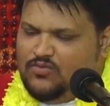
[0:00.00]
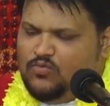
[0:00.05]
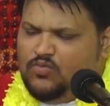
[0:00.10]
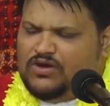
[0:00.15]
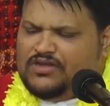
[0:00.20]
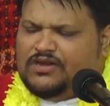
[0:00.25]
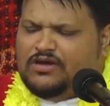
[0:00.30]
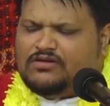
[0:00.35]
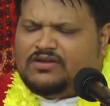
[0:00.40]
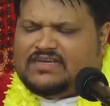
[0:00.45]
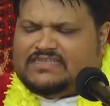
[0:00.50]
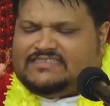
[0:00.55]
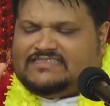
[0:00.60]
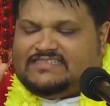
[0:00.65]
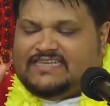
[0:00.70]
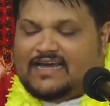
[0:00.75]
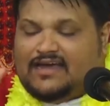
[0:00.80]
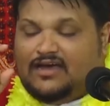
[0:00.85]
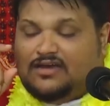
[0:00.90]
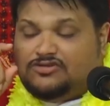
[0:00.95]
without a
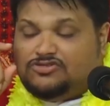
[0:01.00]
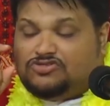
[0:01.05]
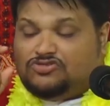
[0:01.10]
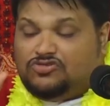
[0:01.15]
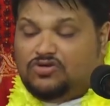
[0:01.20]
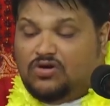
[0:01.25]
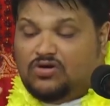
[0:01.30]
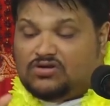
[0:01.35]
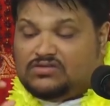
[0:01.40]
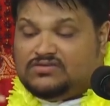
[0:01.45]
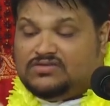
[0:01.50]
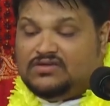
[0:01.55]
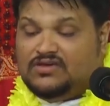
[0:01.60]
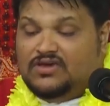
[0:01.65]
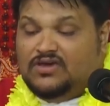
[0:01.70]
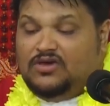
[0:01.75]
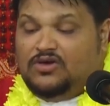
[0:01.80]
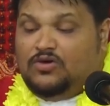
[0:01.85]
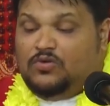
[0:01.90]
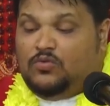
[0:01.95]
second thought,
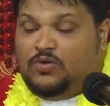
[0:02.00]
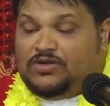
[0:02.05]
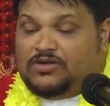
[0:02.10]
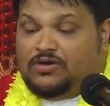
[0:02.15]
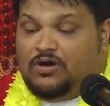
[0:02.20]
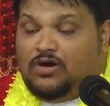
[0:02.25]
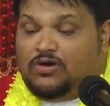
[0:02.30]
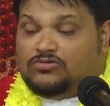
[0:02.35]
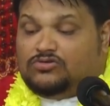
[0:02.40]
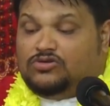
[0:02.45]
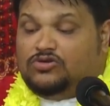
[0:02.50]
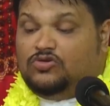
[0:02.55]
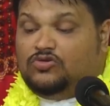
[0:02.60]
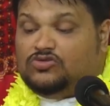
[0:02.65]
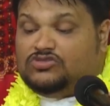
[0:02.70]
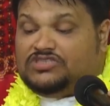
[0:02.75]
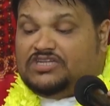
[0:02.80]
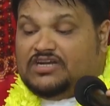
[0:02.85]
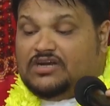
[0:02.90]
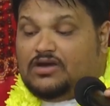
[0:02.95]
without
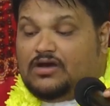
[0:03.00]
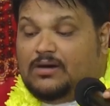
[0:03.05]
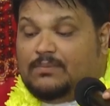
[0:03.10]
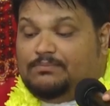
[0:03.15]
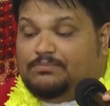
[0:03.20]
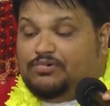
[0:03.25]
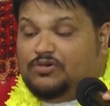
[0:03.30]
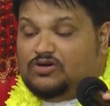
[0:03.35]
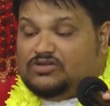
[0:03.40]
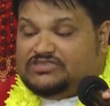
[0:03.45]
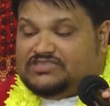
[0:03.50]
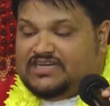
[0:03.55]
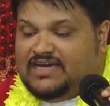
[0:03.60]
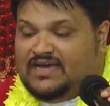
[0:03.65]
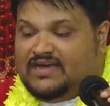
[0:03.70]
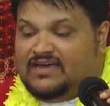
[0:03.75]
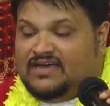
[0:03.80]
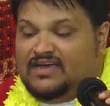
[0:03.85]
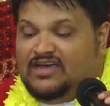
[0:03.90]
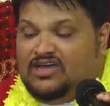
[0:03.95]
losing
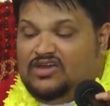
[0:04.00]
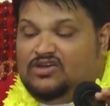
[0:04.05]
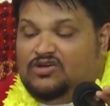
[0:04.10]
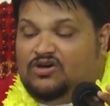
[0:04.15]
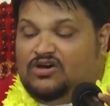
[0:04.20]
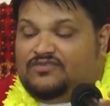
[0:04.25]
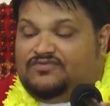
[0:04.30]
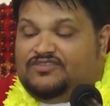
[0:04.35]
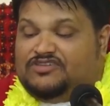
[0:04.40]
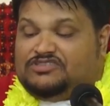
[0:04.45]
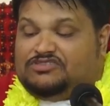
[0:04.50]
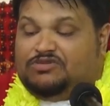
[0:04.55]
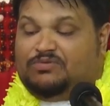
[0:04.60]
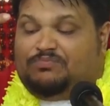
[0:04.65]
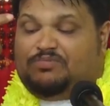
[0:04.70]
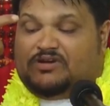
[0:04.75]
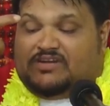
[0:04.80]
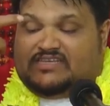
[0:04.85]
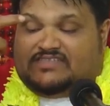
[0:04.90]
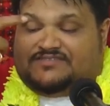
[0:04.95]
composure, Lord Vishnu
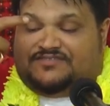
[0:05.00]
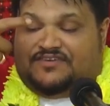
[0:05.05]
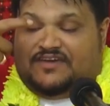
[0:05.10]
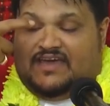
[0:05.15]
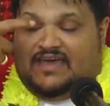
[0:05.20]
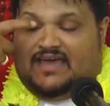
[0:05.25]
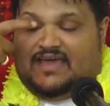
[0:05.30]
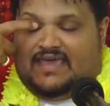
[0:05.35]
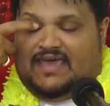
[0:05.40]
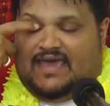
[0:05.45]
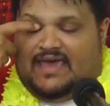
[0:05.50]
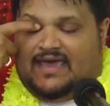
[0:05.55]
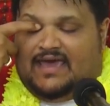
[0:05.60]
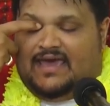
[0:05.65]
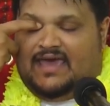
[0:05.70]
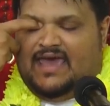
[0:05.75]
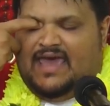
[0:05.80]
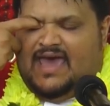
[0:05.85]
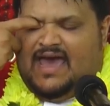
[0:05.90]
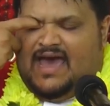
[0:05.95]
put his finger here
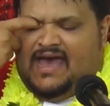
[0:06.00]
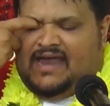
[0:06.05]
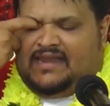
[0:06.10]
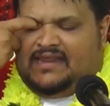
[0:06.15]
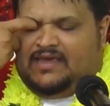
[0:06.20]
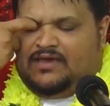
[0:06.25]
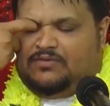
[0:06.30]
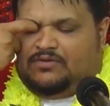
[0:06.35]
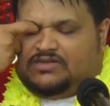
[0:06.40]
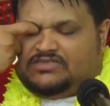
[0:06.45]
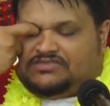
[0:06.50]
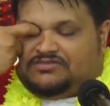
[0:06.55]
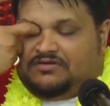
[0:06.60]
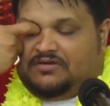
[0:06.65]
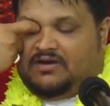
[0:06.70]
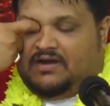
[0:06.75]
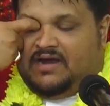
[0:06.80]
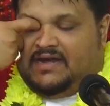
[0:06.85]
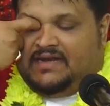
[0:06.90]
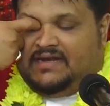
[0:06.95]
and he was
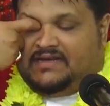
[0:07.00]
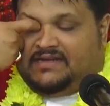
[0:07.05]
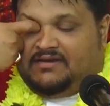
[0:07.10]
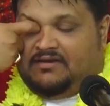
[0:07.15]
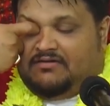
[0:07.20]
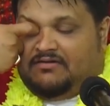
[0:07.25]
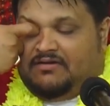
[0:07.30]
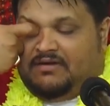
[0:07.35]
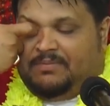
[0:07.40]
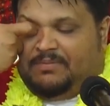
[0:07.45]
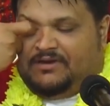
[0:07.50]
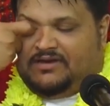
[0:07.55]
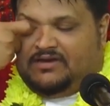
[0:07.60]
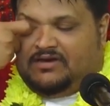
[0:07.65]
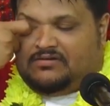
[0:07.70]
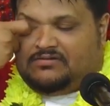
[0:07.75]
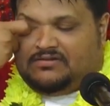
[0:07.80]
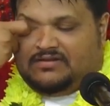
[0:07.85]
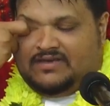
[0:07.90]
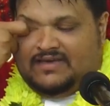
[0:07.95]
ready to rip it
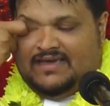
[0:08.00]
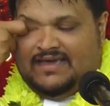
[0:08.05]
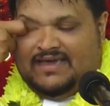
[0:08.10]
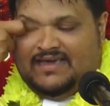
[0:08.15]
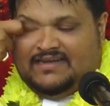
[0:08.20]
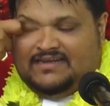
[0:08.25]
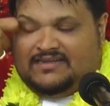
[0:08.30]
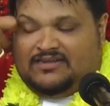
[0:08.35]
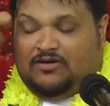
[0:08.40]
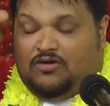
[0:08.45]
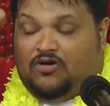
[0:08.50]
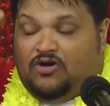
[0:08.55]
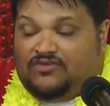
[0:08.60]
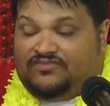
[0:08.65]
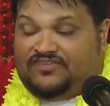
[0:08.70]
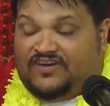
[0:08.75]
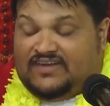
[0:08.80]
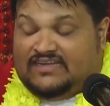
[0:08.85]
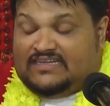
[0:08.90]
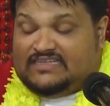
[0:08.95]
out to
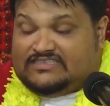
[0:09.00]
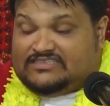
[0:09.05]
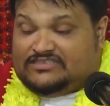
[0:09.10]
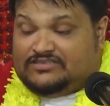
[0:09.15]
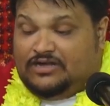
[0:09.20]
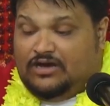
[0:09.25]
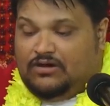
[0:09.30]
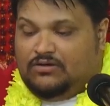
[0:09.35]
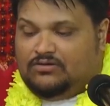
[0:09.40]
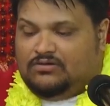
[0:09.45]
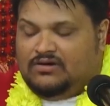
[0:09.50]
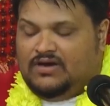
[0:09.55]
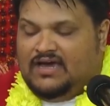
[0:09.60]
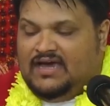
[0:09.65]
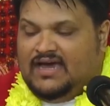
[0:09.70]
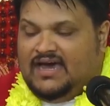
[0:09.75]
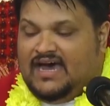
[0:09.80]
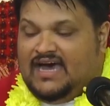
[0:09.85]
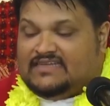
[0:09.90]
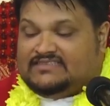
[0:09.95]
offer this now
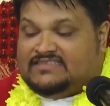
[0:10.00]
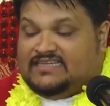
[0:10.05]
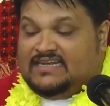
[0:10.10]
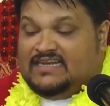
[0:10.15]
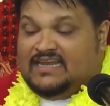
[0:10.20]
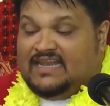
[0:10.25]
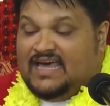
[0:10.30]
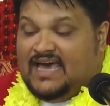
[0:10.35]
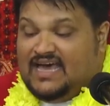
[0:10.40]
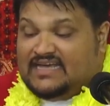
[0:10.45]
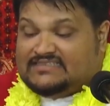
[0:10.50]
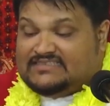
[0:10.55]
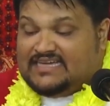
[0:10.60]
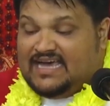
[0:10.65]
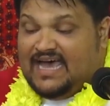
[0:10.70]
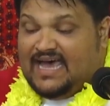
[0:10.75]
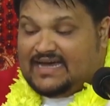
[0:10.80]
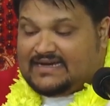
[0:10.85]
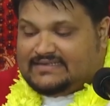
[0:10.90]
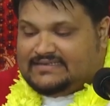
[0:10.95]
as the last
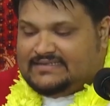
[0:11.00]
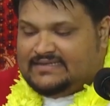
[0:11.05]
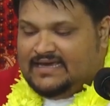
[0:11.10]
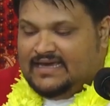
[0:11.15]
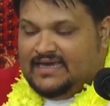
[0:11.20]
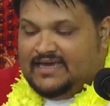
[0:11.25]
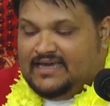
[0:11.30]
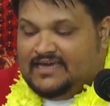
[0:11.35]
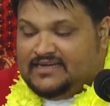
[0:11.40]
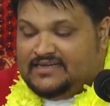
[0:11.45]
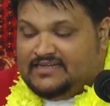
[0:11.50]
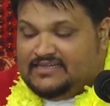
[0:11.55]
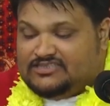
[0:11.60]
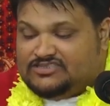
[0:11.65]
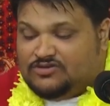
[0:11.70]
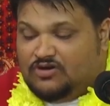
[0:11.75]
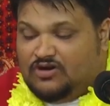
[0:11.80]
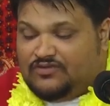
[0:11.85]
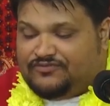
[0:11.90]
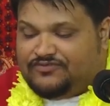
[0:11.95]
act in
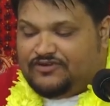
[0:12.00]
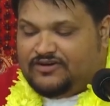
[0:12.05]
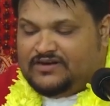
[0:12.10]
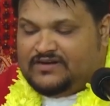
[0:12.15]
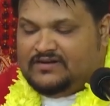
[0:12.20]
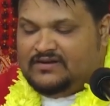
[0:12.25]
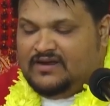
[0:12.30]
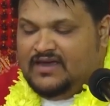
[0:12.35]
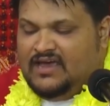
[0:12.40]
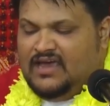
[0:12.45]
this offering.